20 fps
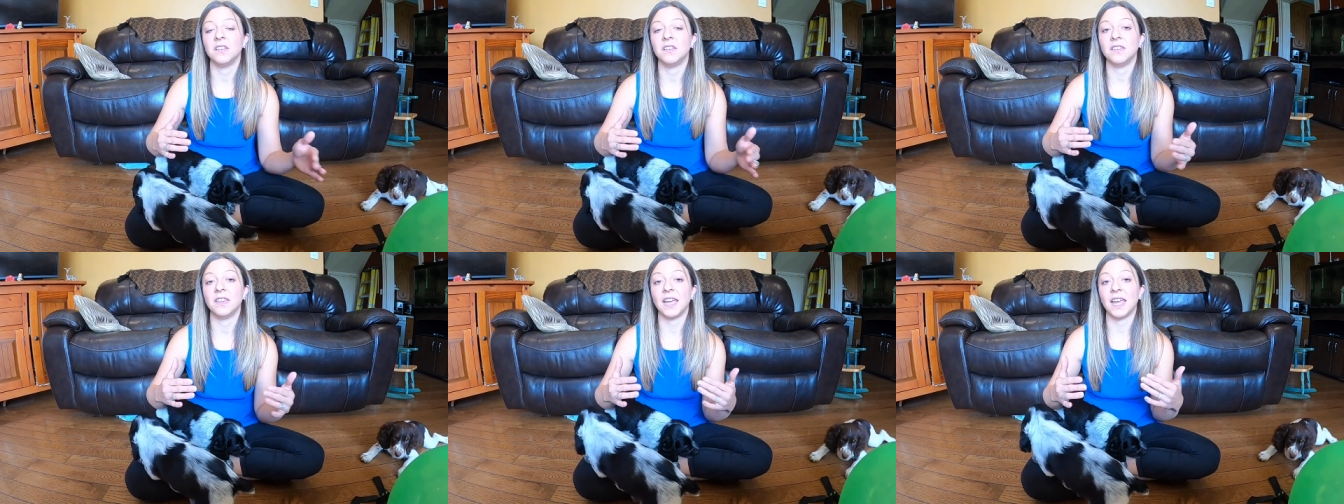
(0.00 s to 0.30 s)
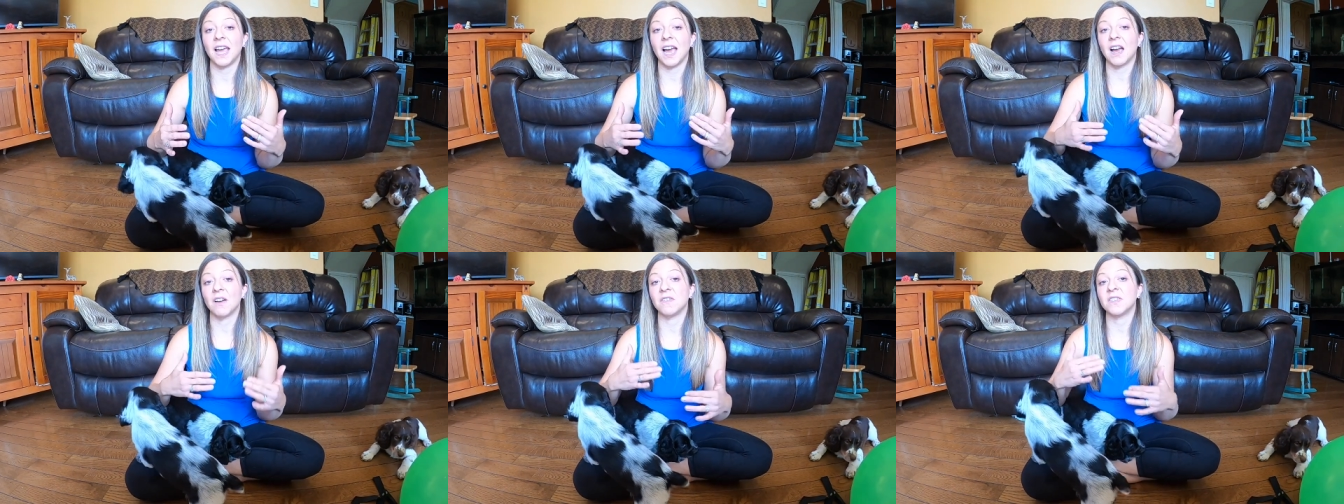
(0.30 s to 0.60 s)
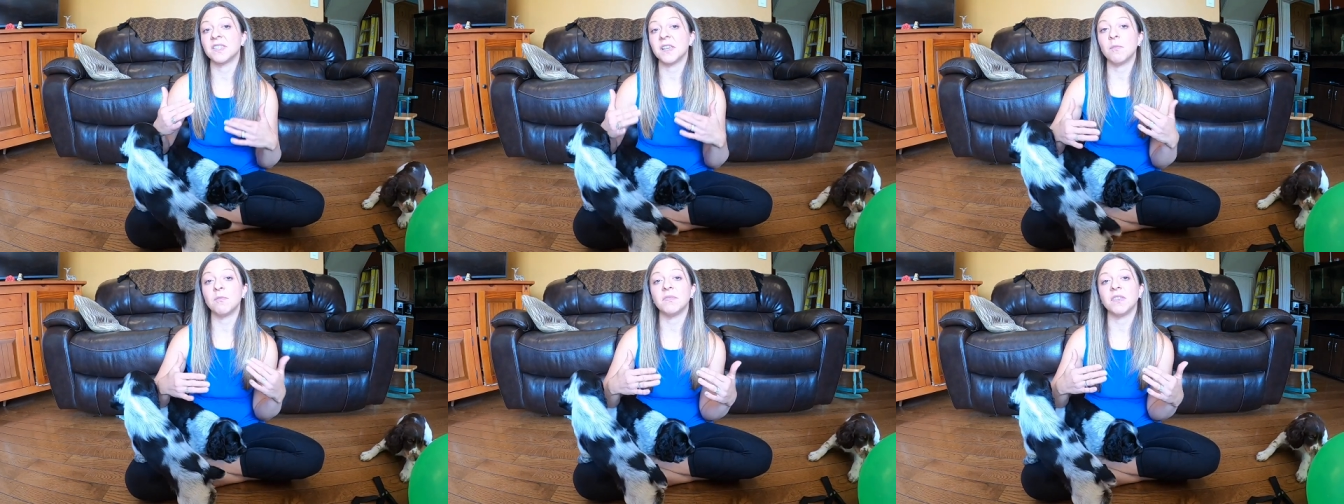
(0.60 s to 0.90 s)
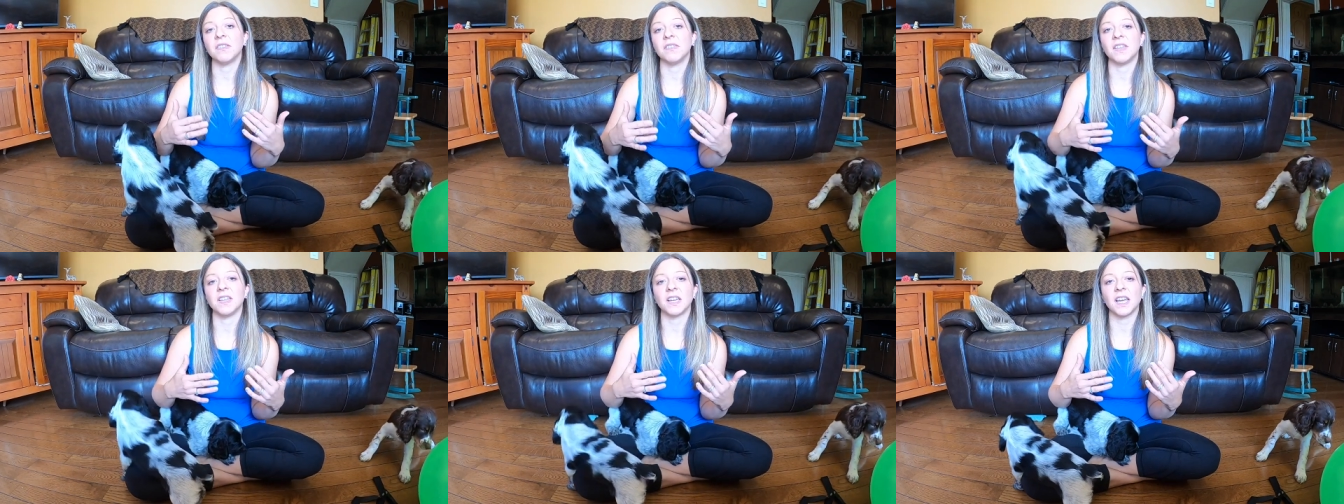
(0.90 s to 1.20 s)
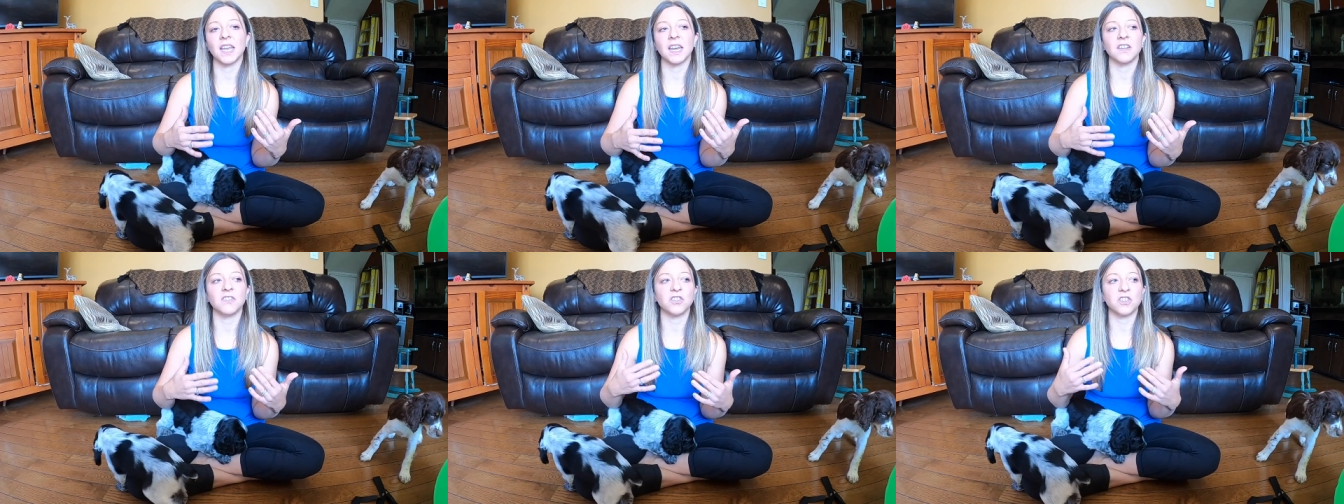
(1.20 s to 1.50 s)
they have something
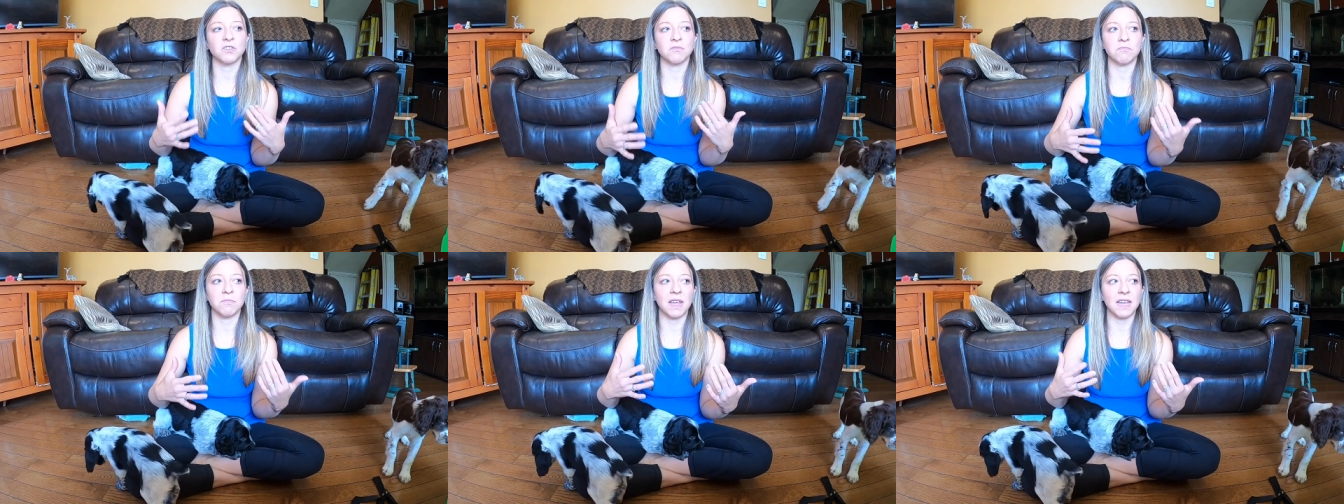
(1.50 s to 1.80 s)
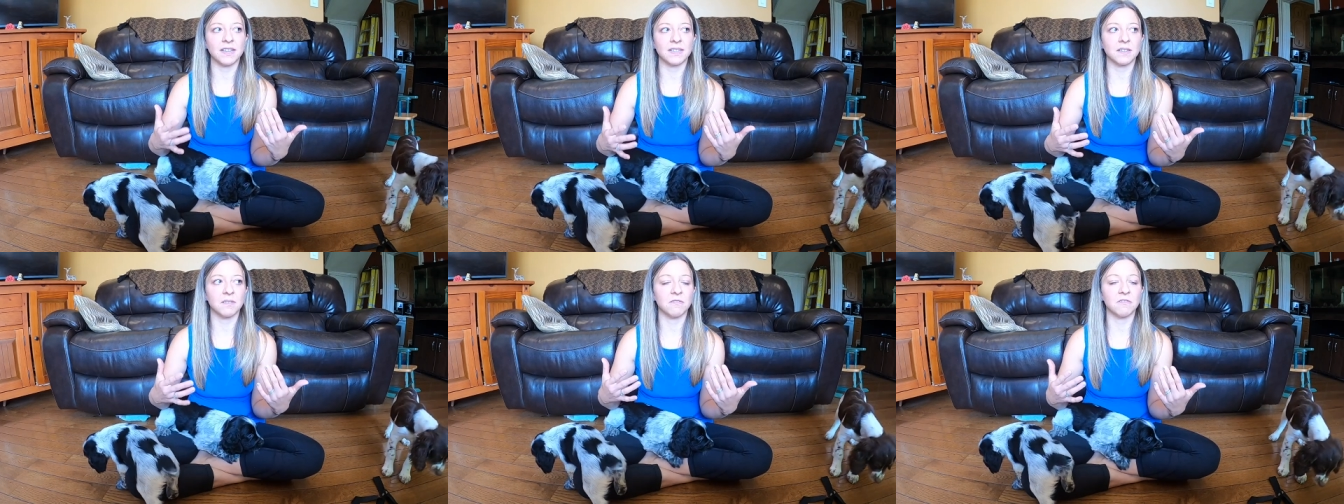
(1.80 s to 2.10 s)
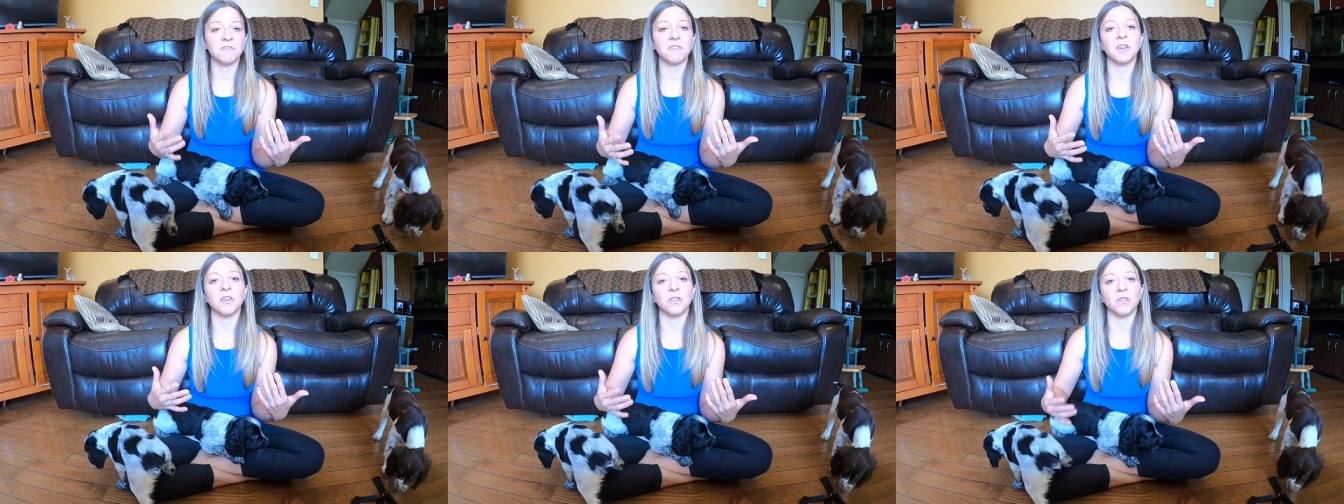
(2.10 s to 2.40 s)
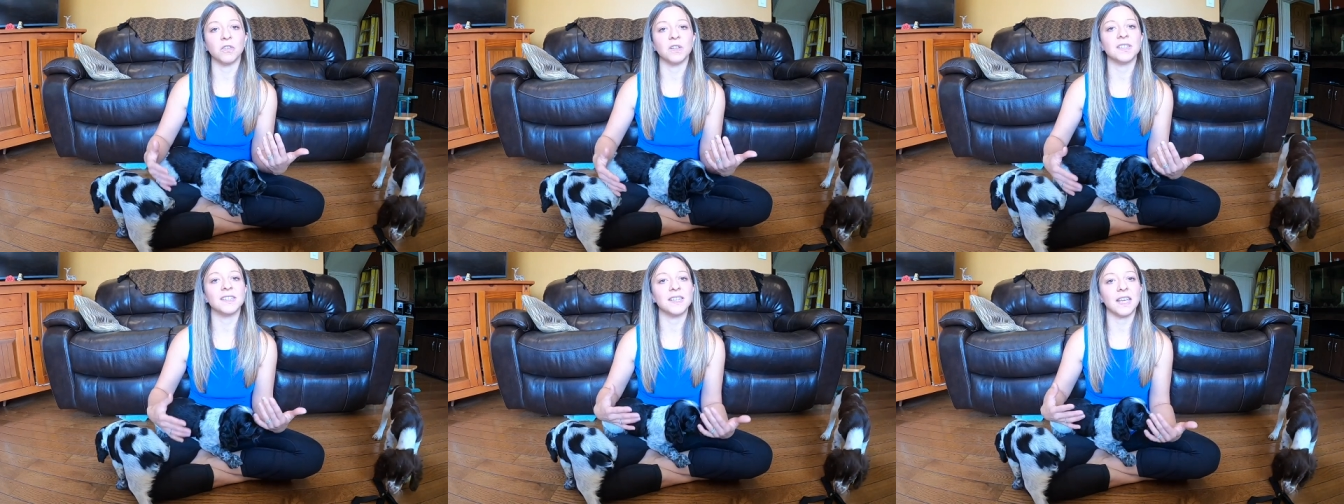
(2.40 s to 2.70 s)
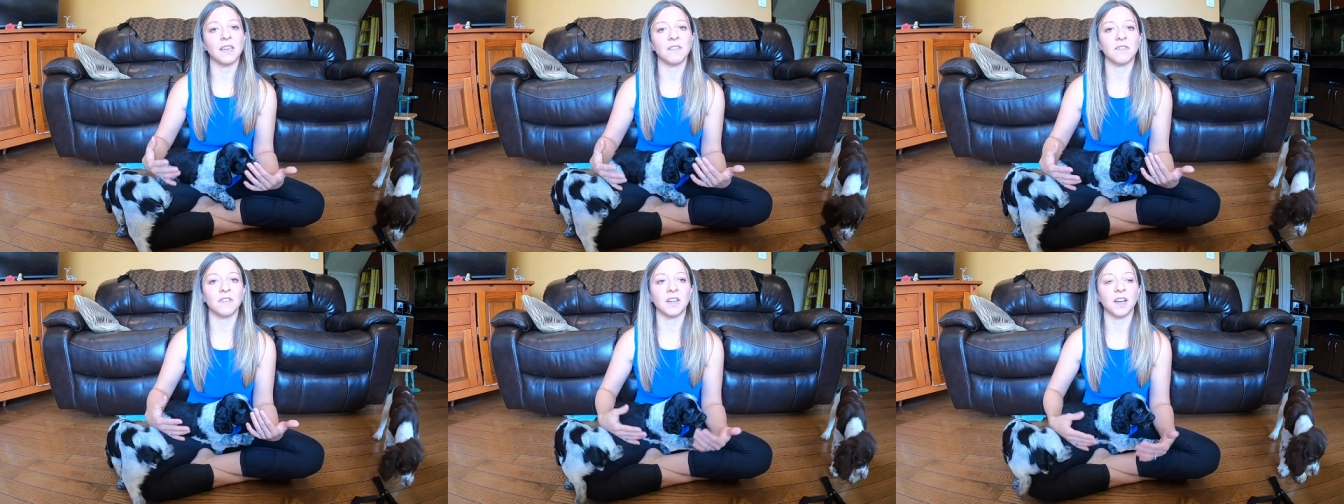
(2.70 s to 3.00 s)
that kind of just makes them feel
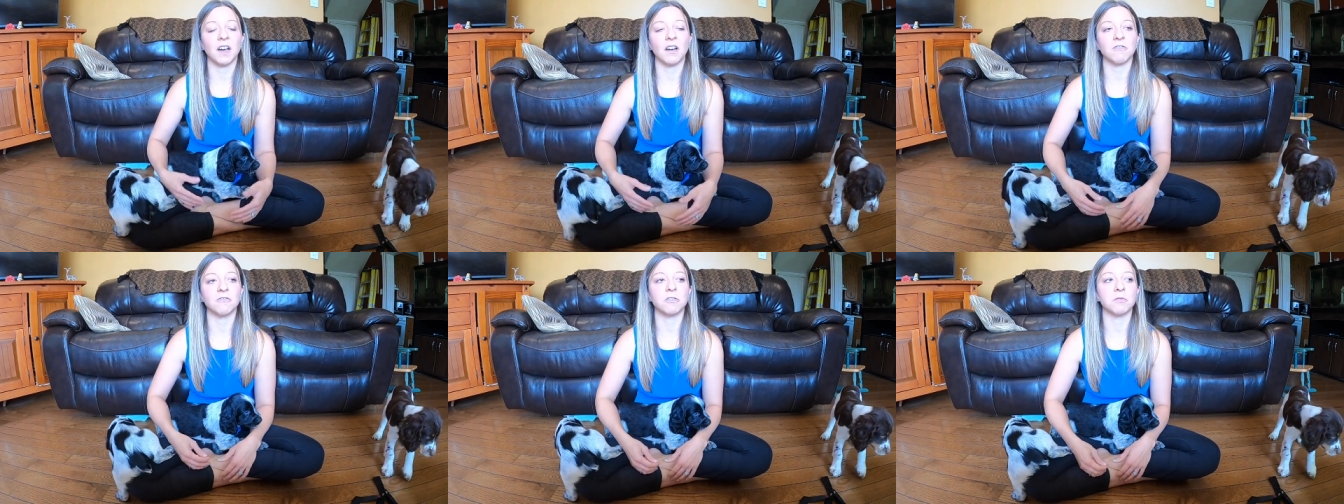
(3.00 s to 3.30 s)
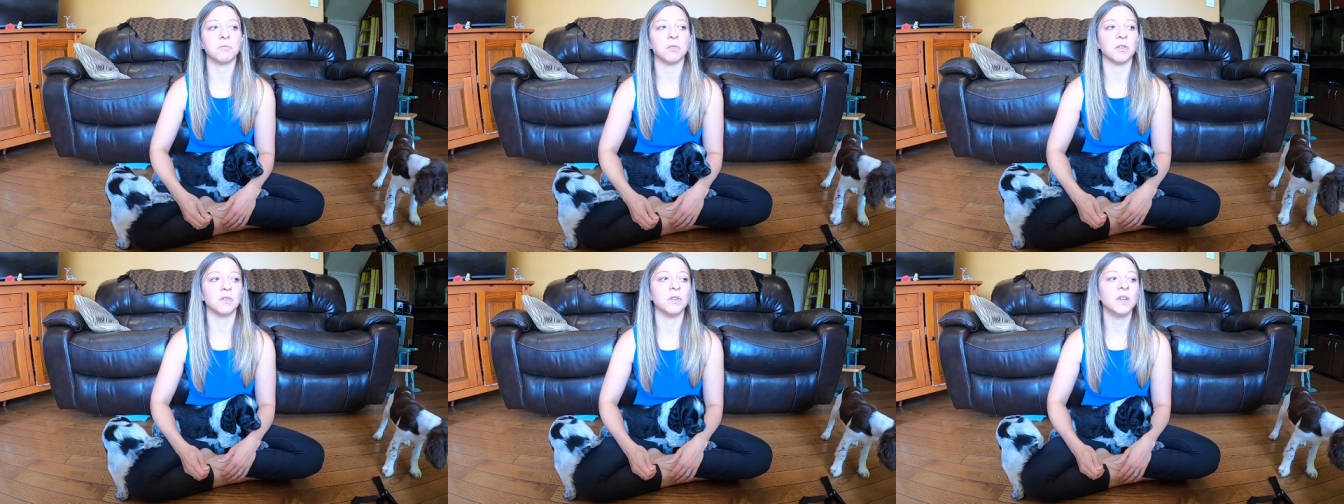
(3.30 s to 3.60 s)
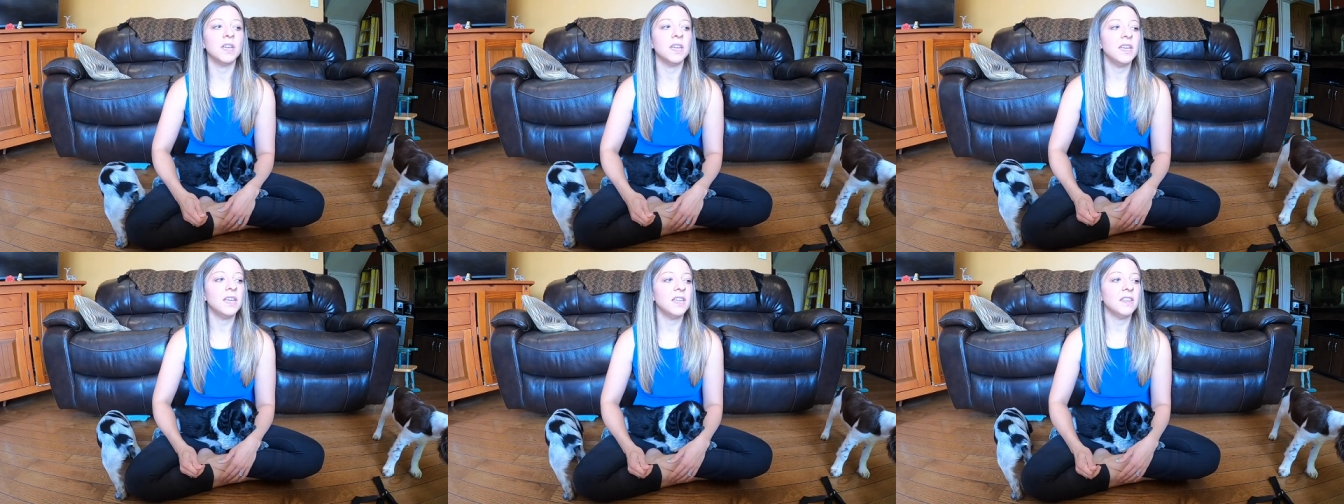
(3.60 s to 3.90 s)
safe and comfortable.